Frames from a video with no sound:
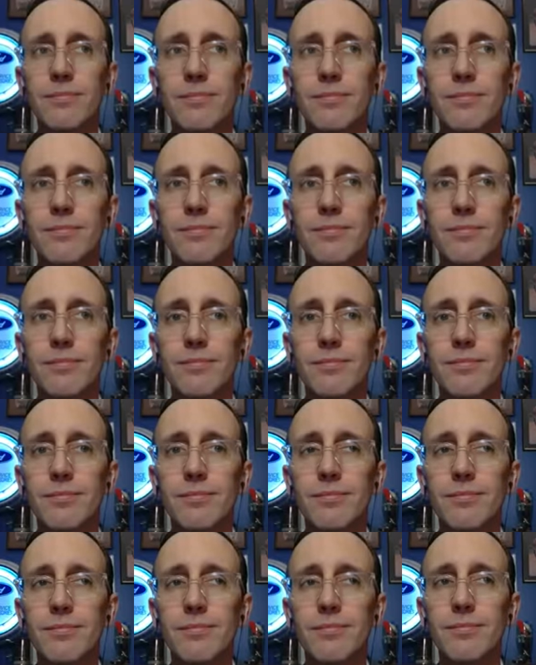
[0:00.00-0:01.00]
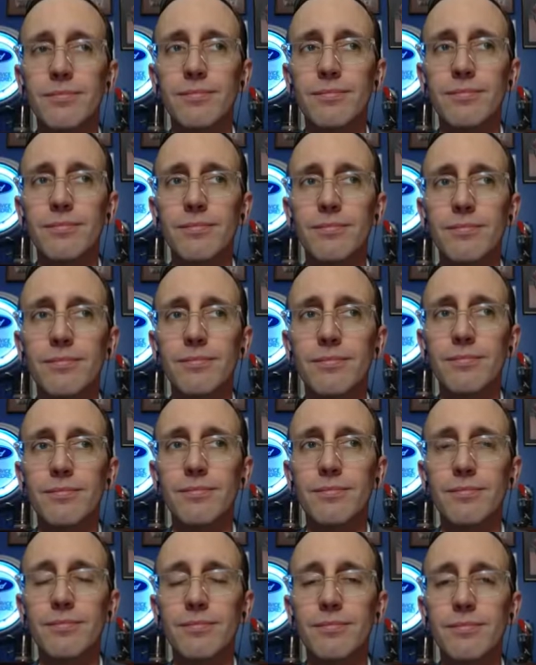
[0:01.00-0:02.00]

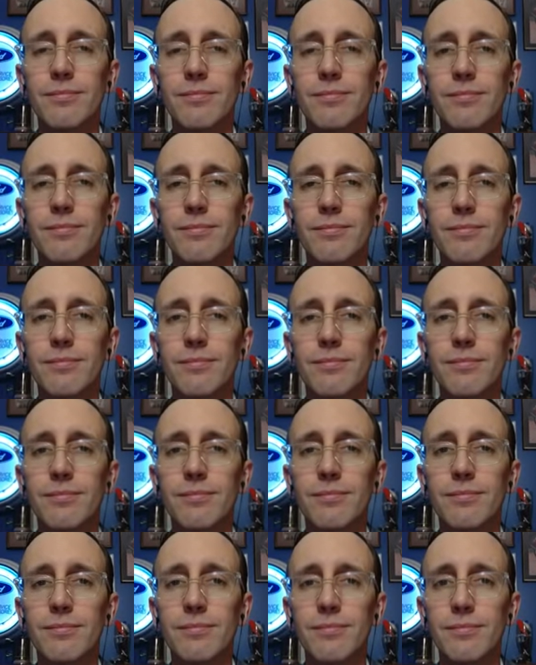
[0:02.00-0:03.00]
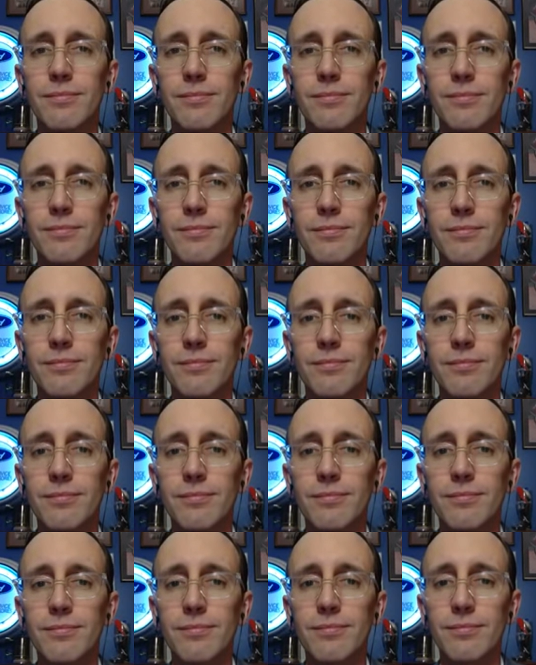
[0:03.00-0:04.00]

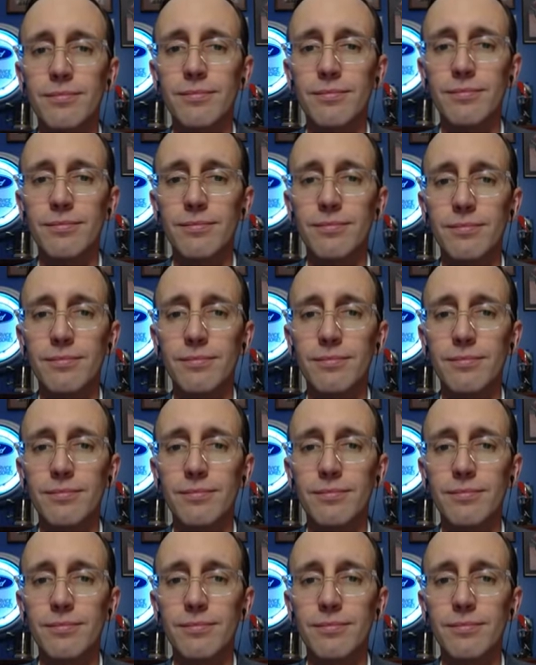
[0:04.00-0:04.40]
(not speaking)